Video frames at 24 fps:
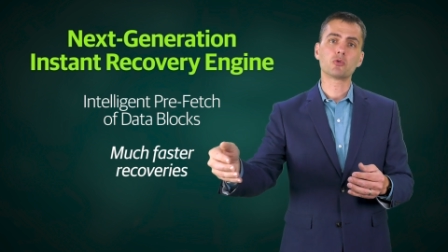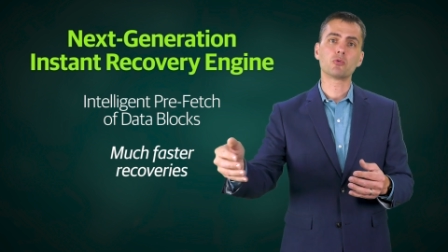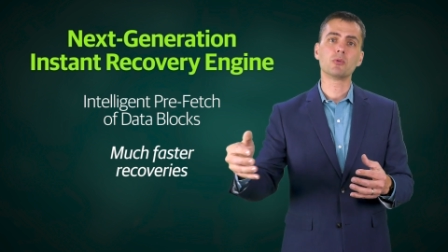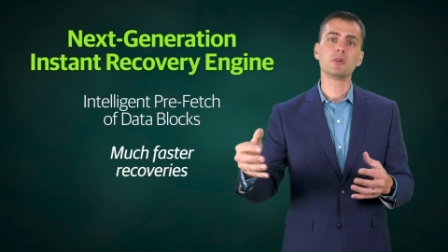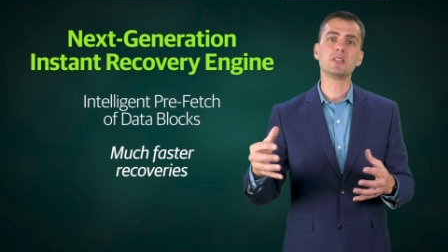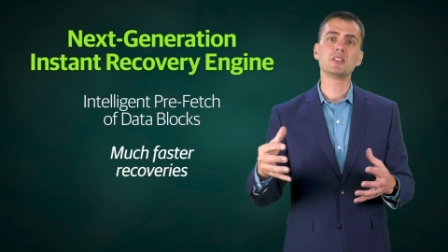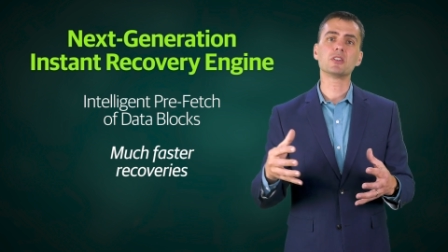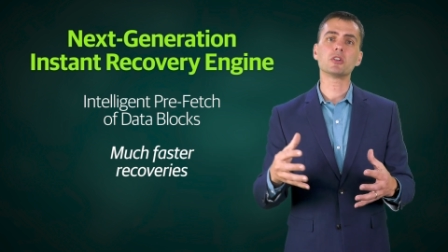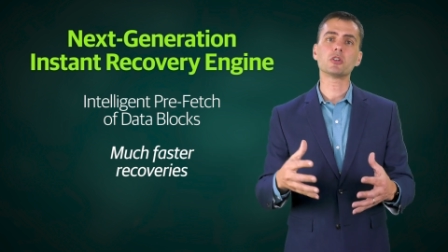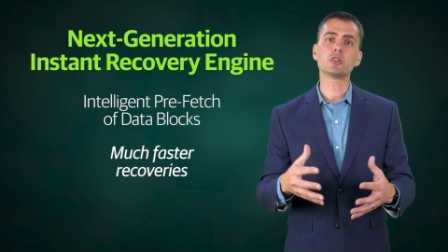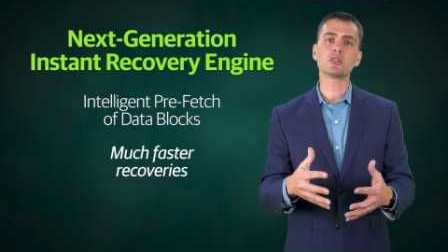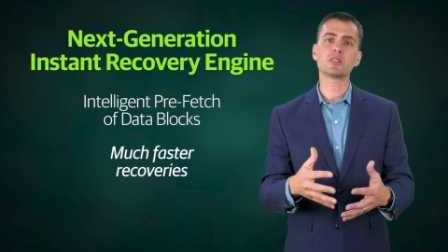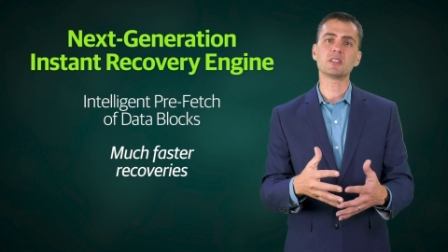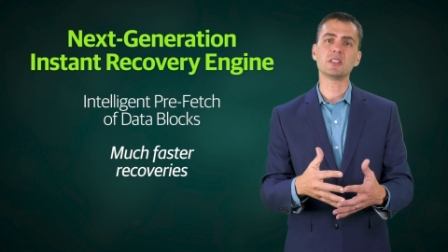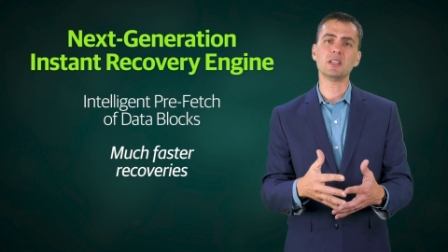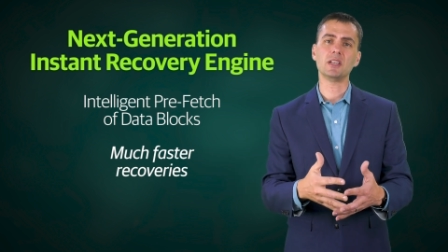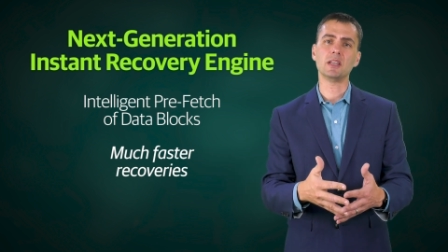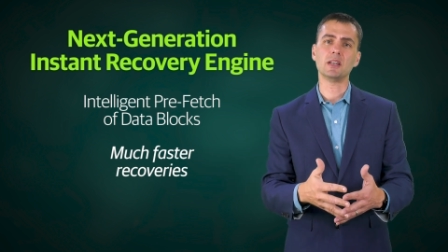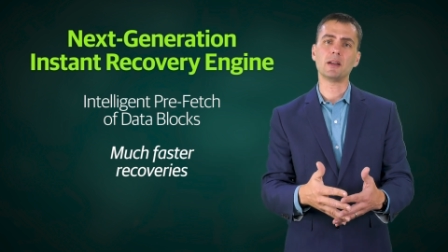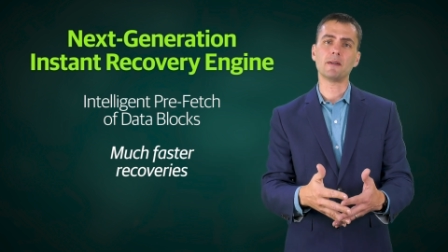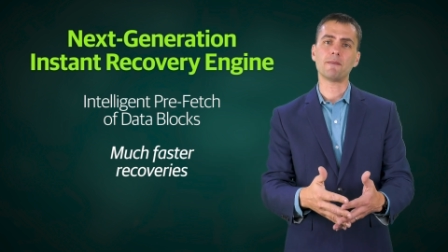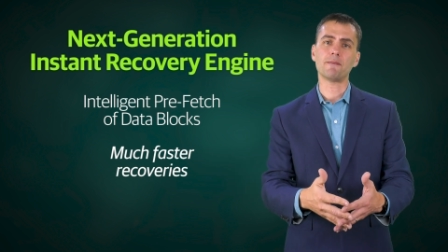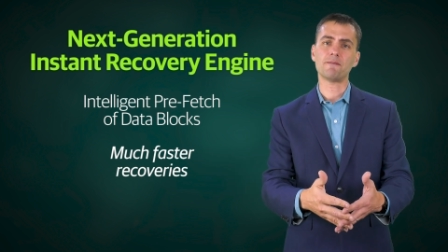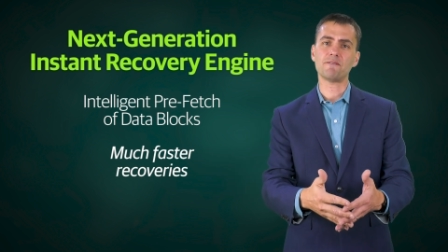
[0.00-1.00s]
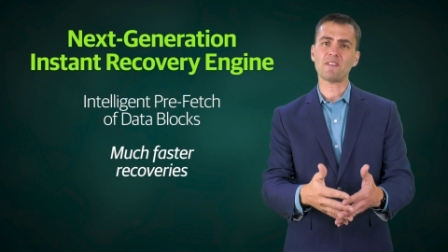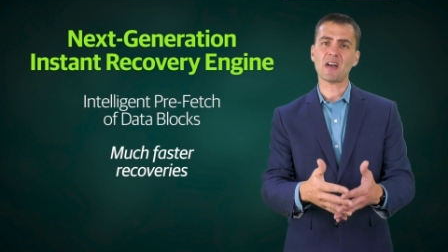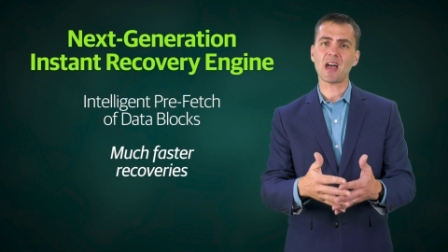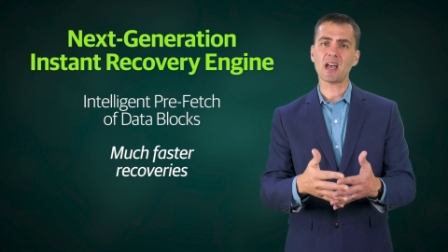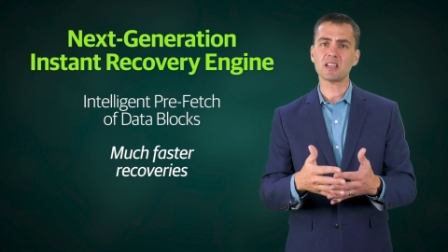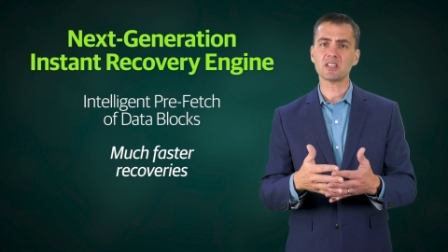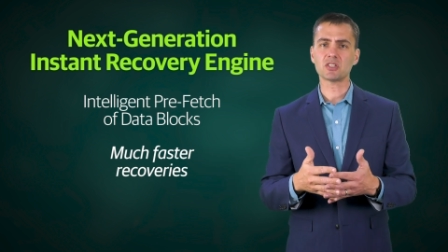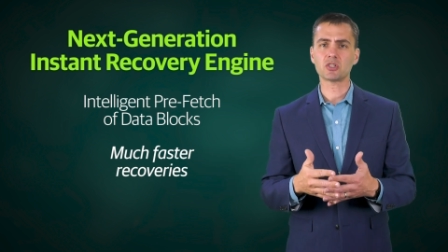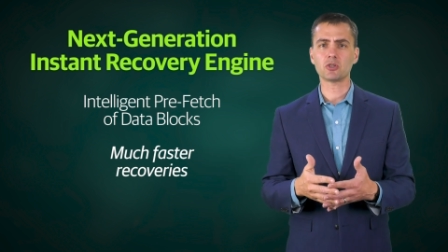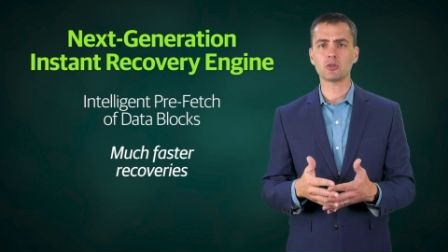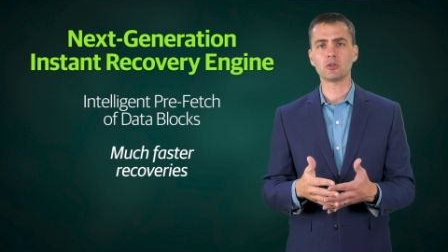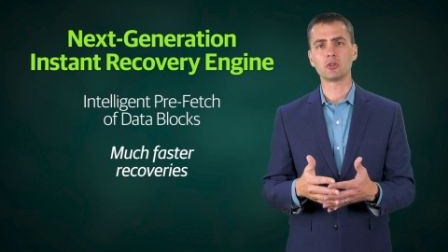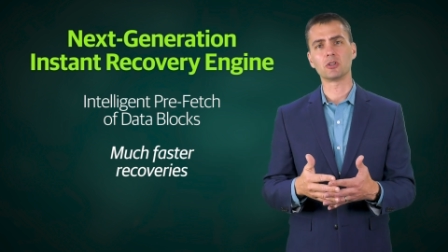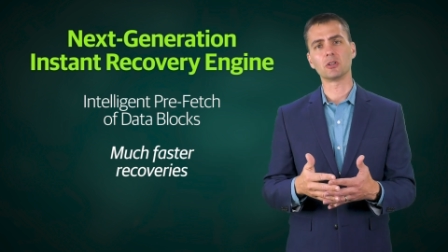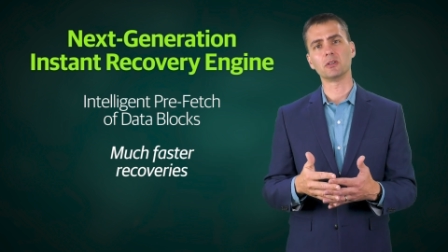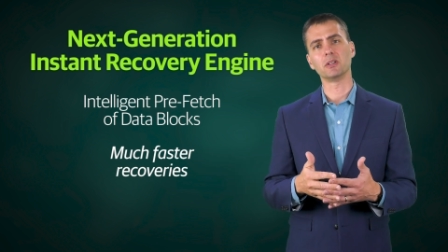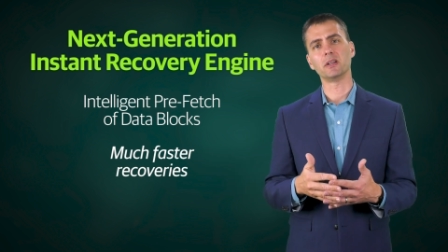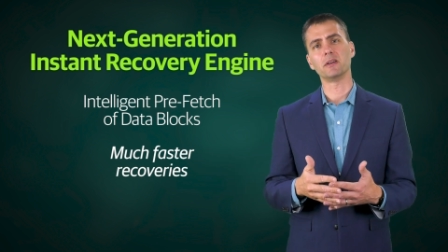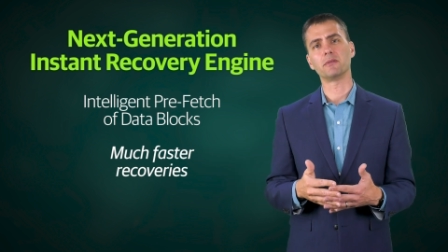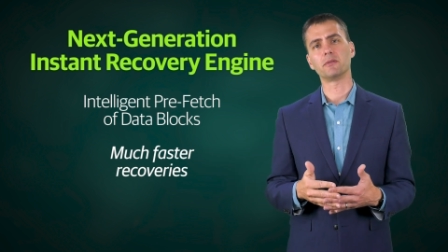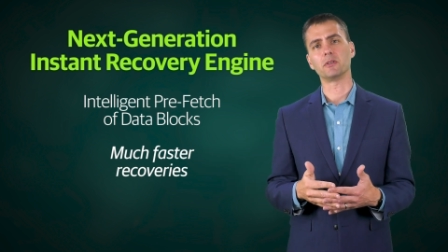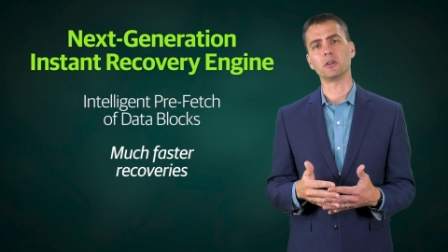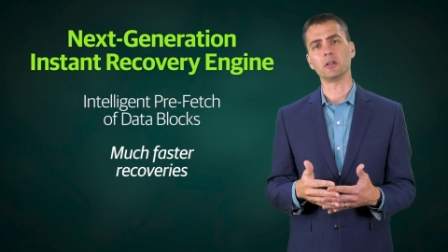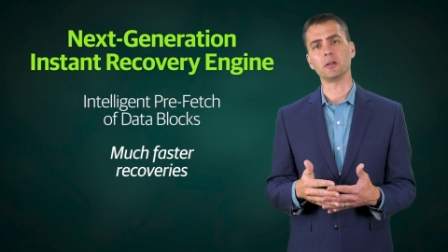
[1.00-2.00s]
results in a faster
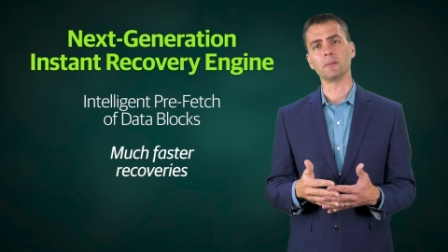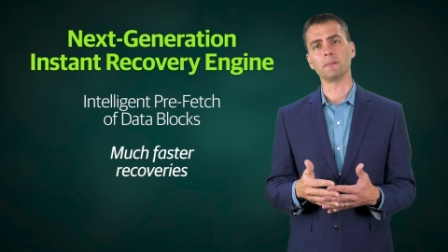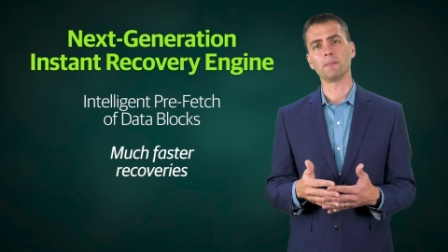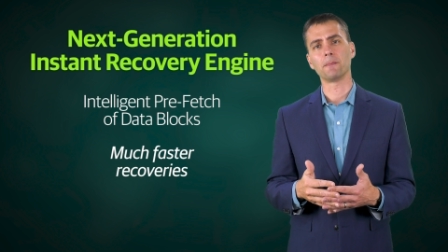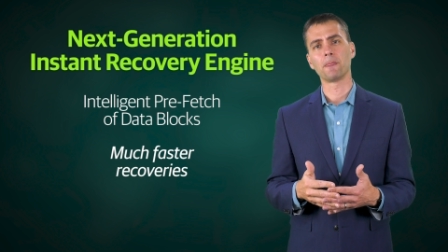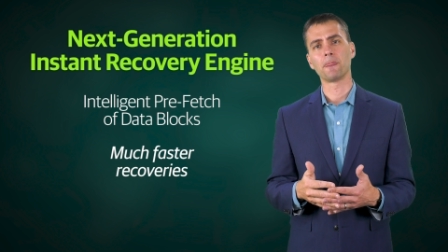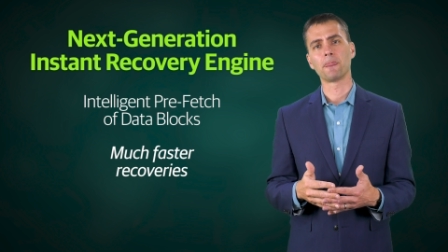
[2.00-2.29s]
delivery.